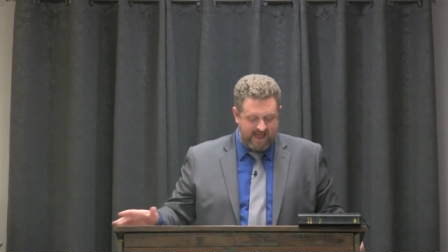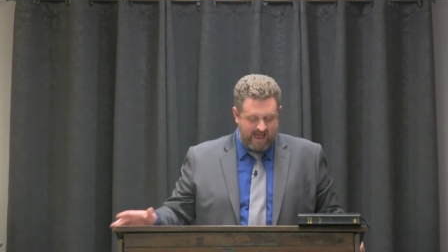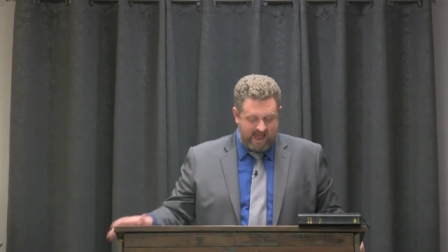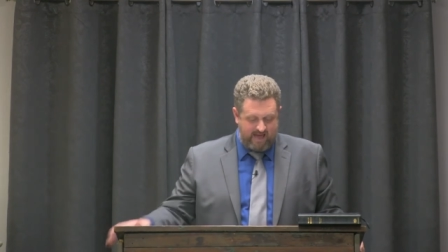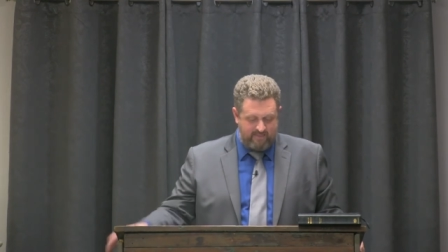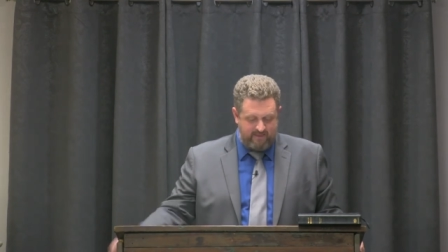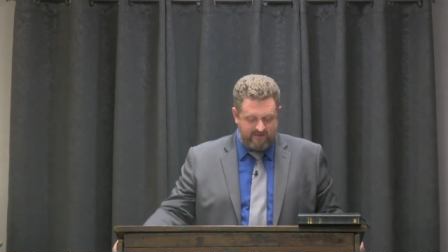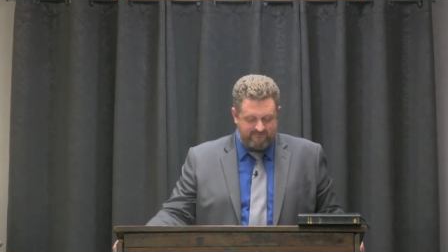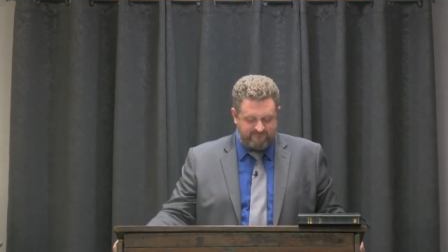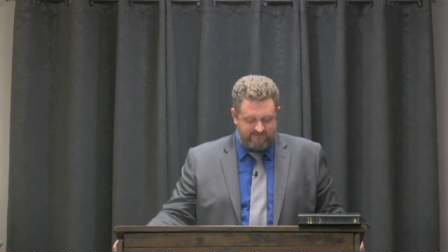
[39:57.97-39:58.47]

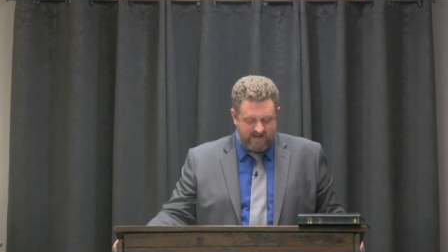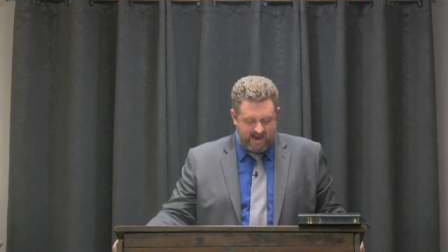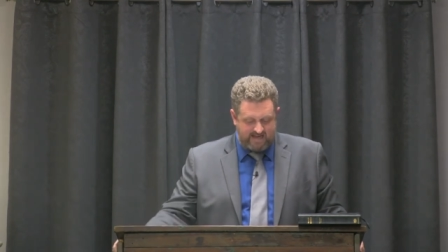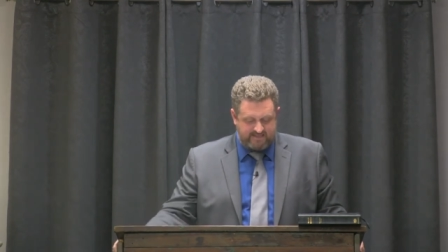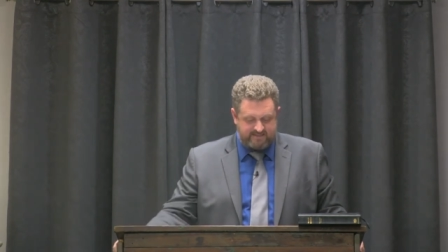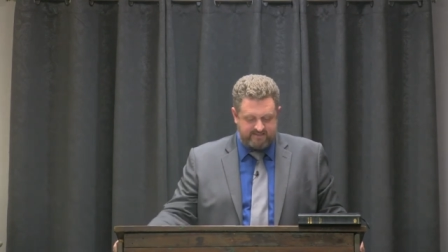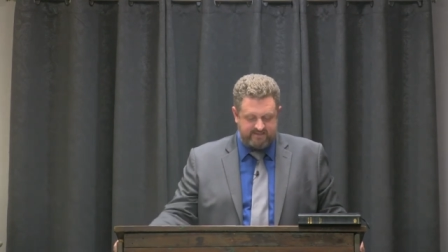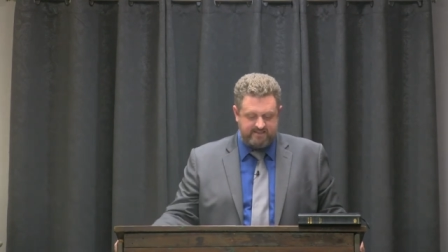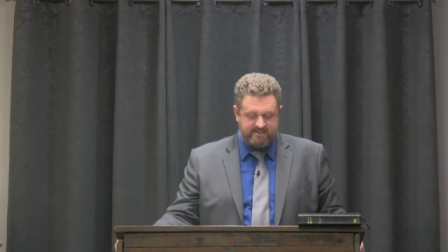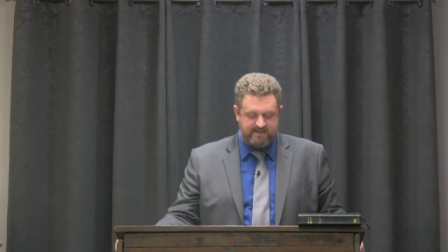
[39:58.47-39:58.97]
and they
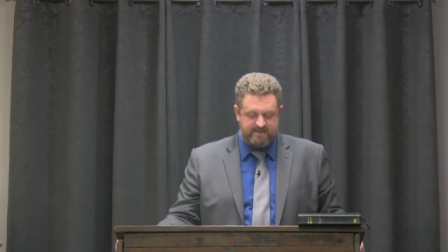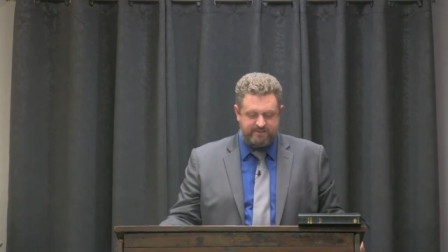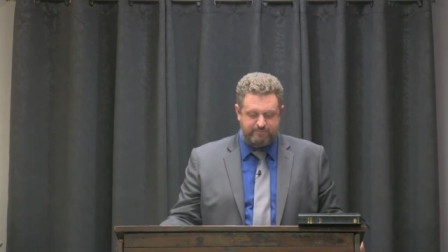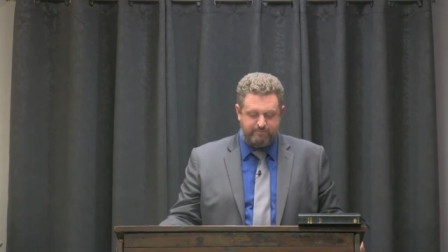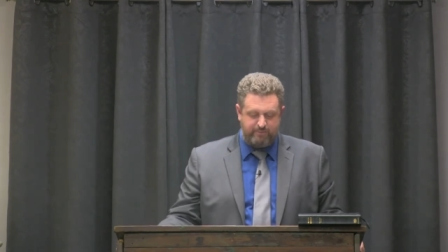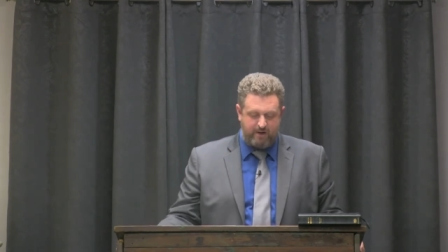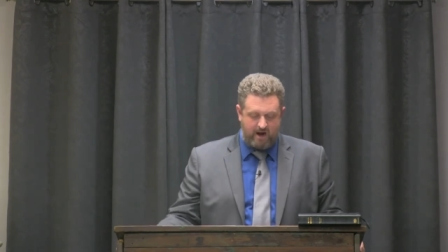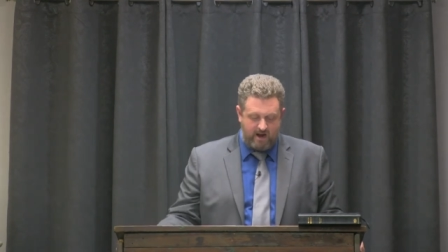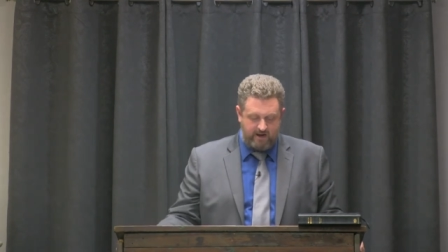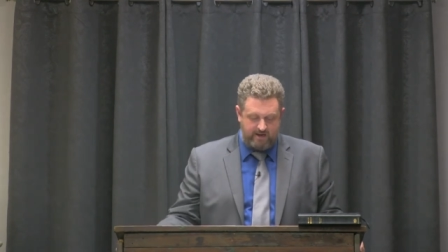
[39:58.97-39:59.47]
fastened his
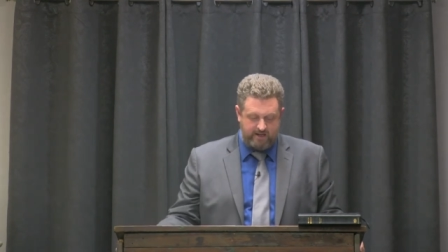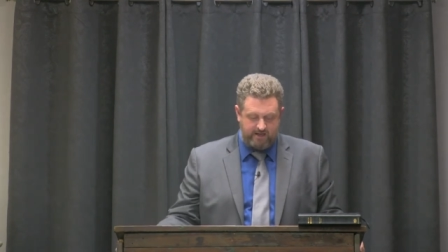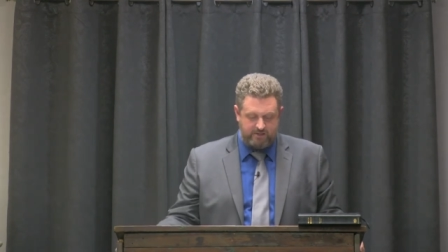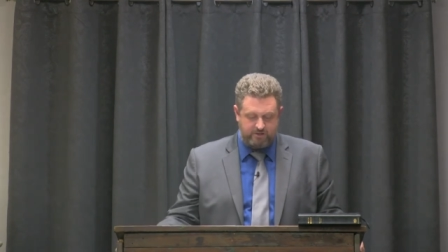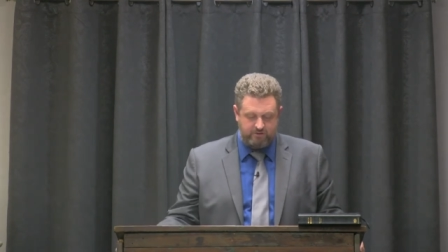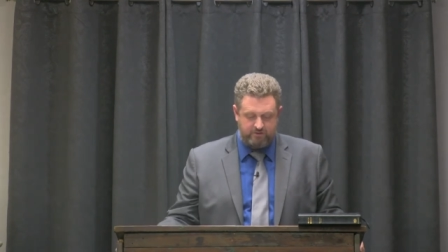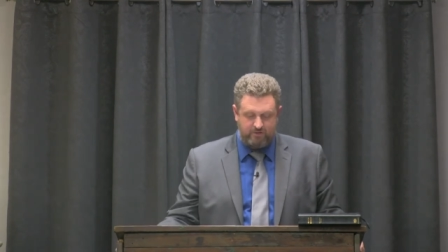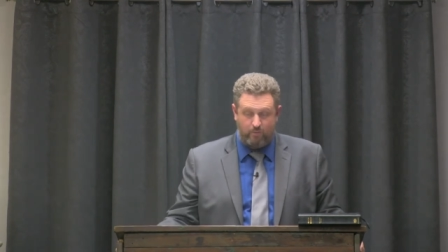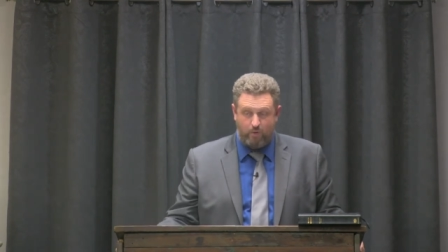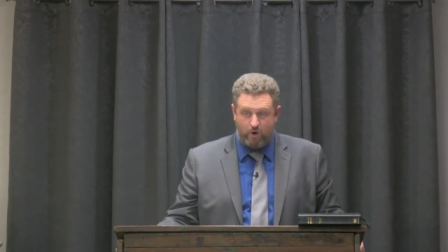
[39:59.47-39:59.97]
body
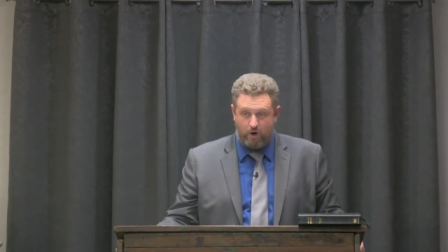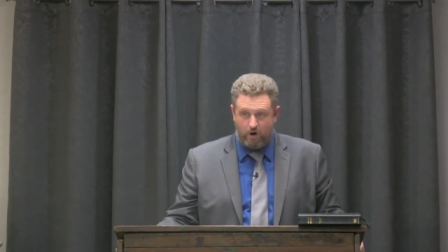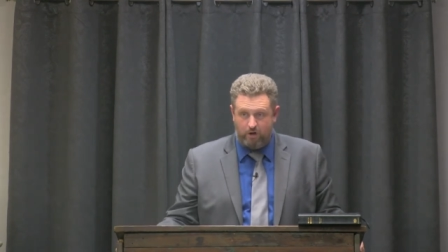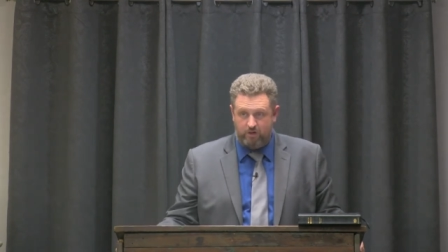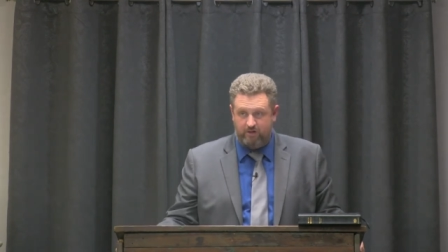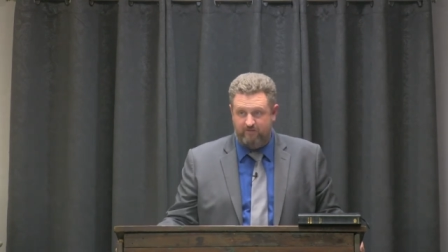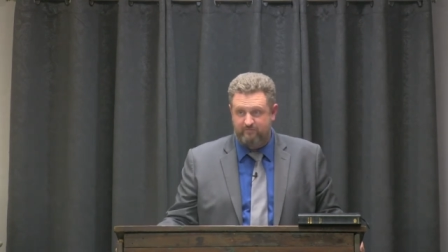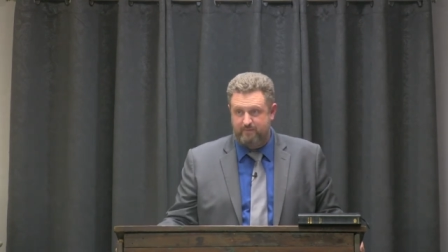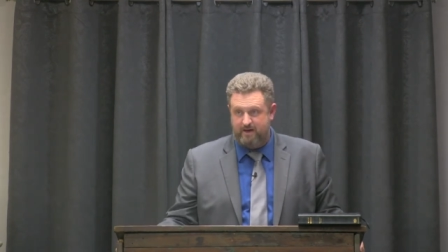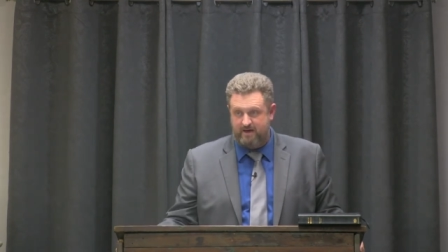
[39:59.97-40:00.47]
to the
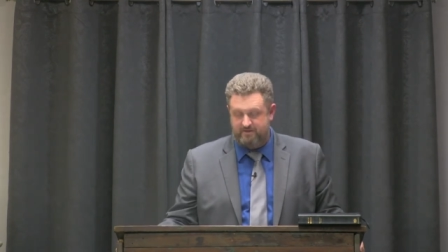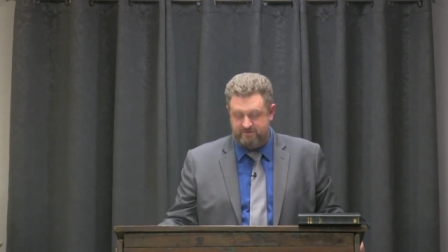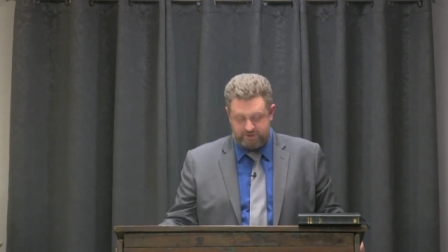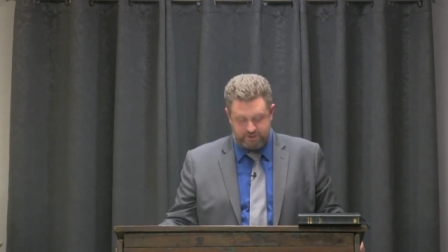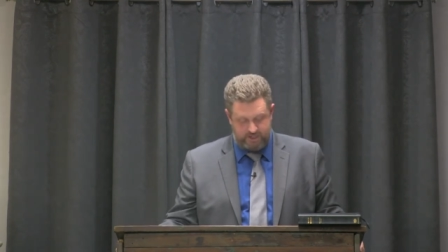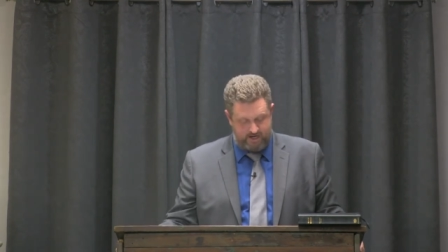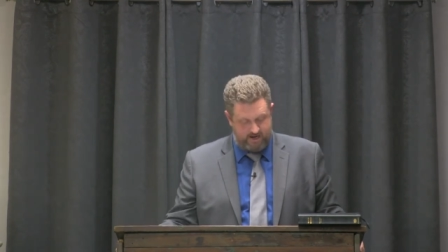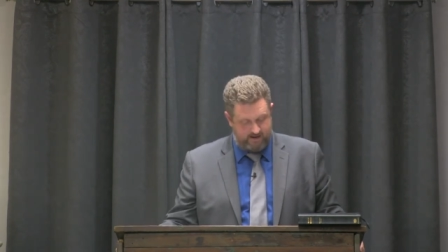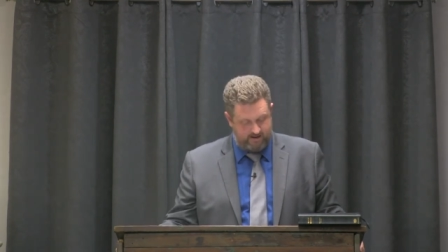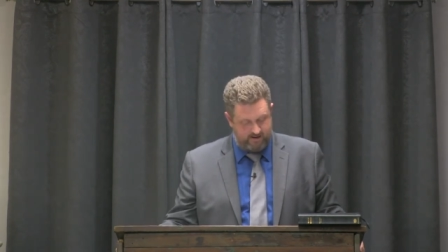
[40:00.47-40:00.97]
wall of
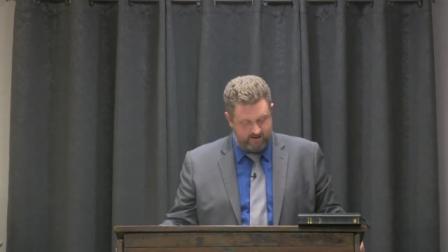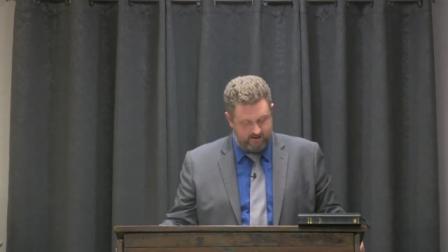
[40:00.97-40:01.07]
Bethshan.